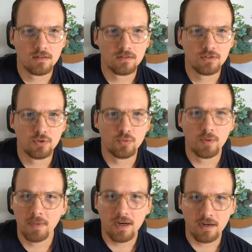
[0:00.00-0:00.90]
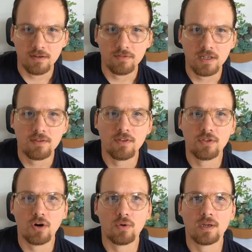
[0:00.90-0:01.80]
too repetitive, even
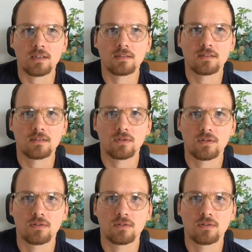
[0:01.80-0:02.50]
though it's